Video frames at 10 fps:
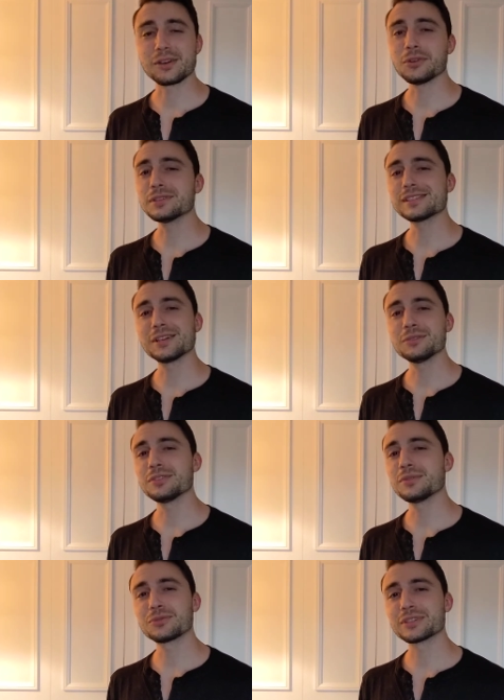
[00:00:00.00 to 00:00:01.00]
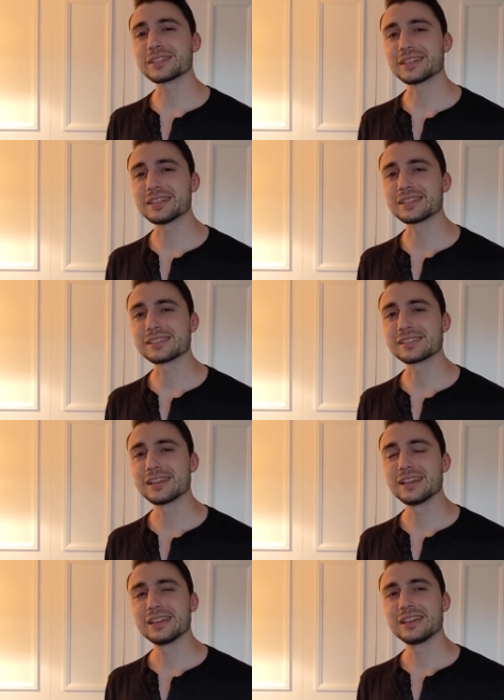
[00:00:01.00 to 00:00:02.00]
all self love really is.
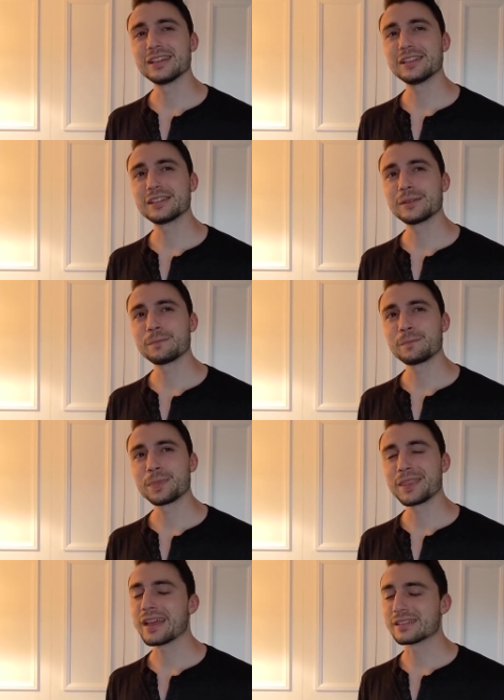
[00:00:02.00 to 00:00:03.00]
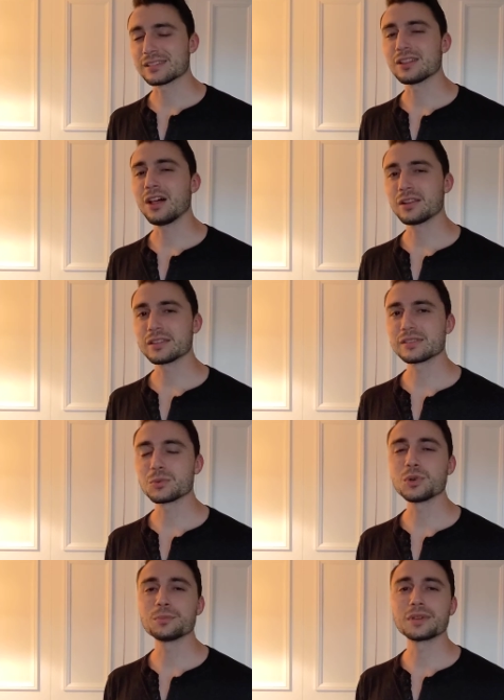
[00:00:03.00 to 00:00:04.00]
And yes, a lot of this
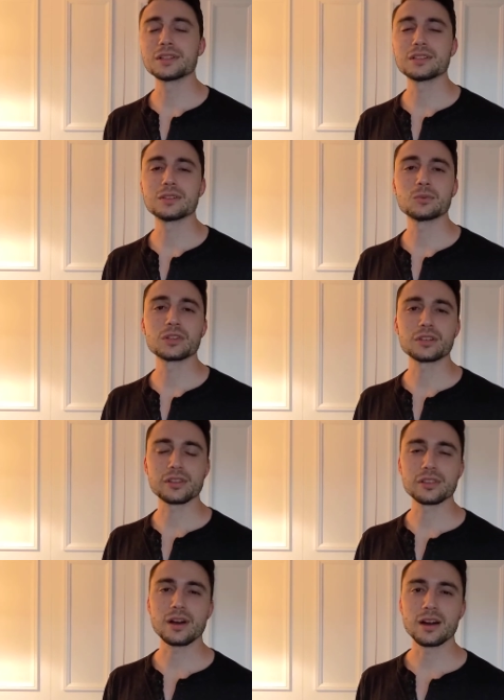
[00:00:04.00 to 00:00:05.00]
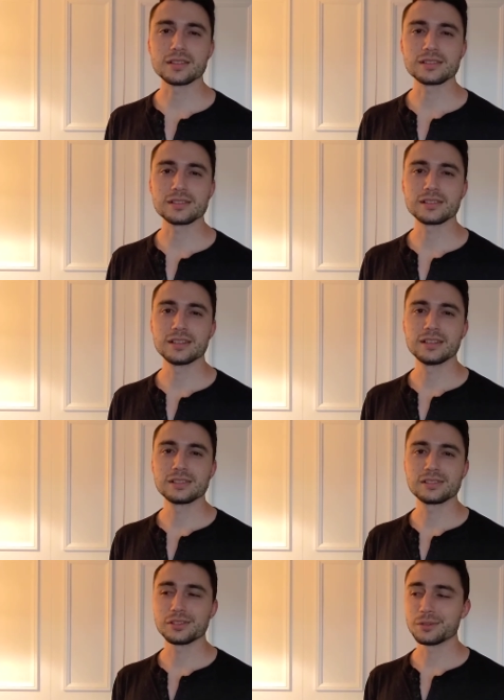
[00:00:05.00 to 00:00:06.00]
will mean with your thoughts.
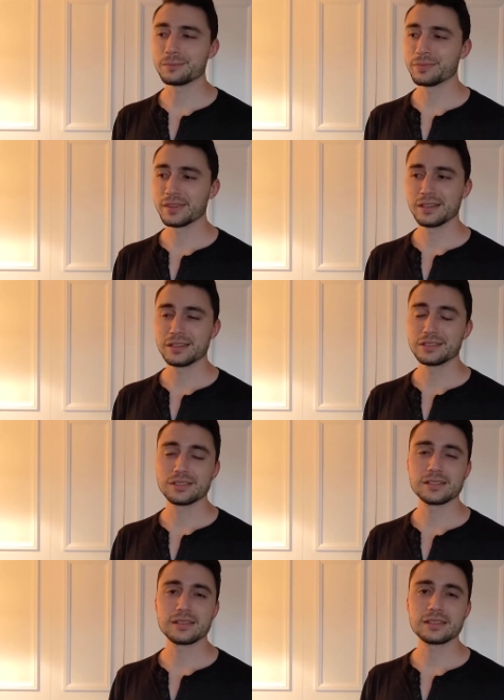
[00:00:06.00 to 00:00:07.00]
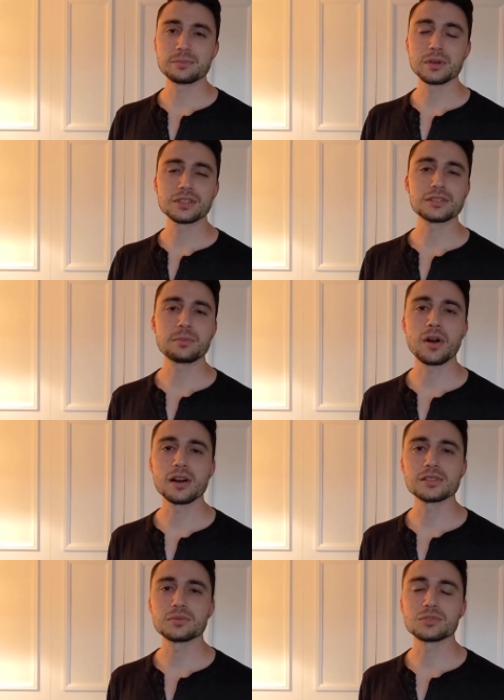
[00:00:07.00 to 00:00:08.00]
So just as much as
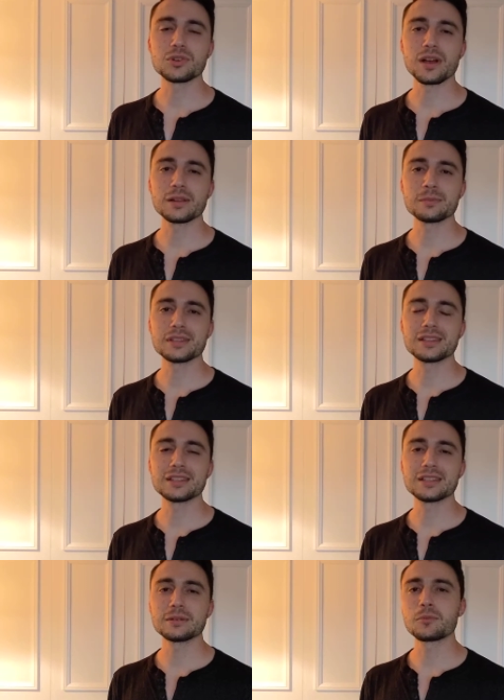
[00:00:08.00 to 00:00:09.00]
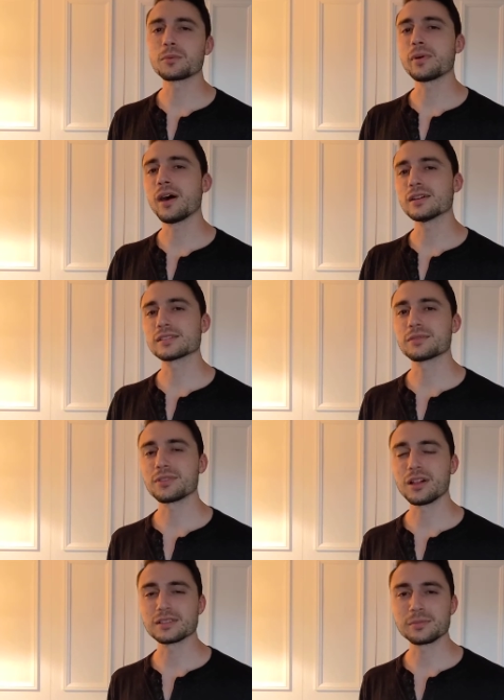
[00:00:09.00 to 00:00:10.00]
possible, try to be thinking more positive
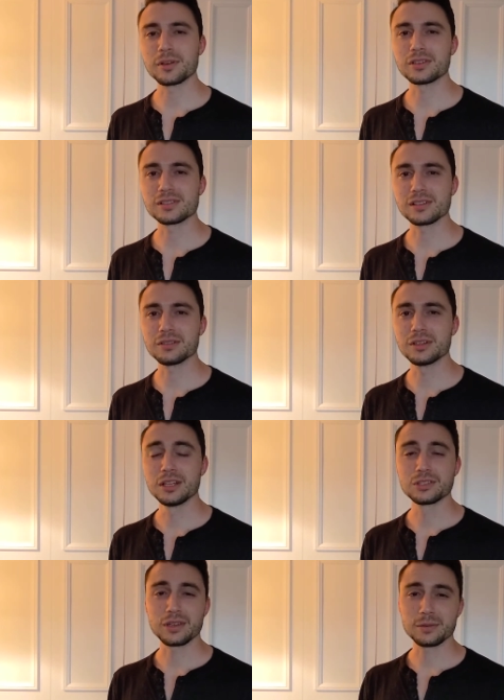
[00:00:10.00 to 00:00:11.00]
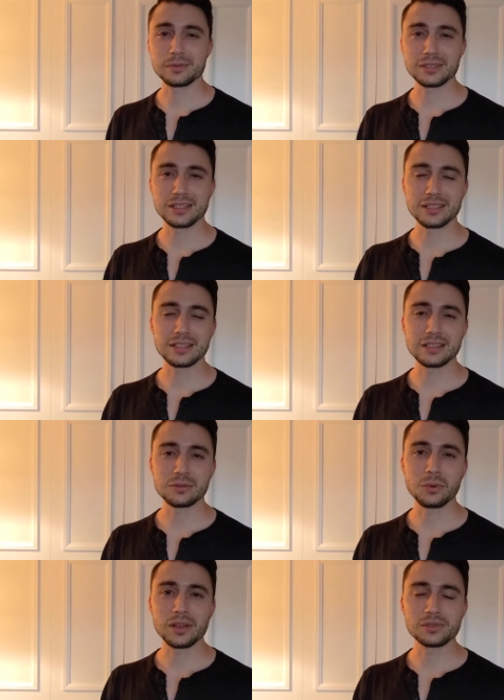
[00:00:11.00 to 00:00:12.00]
thoughts about yourself. Try to be thinking
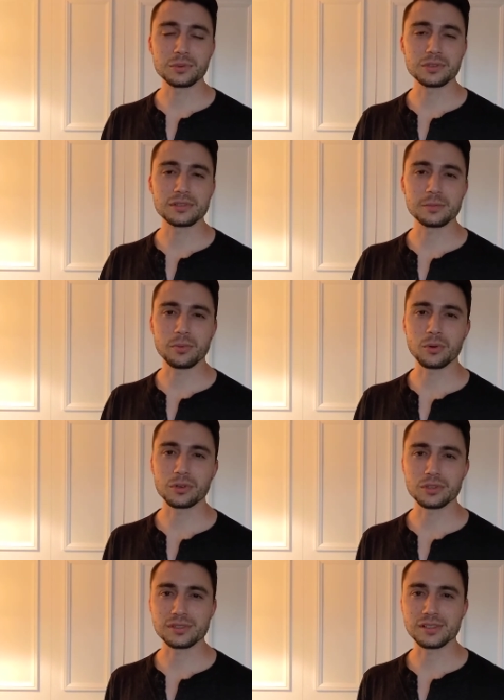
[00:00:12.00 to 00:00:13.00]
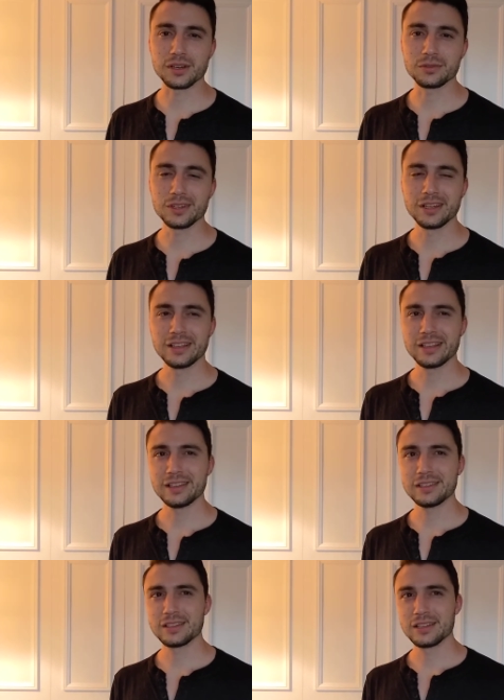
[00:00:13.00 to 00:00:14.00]
in ways where you support yourself
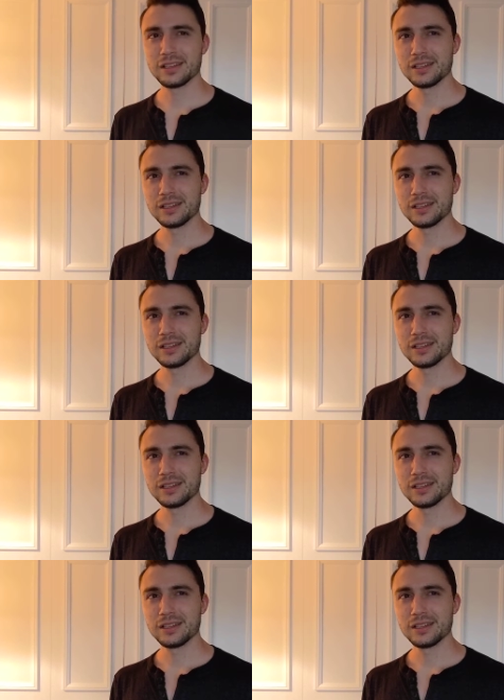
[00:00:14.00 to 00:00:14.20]
and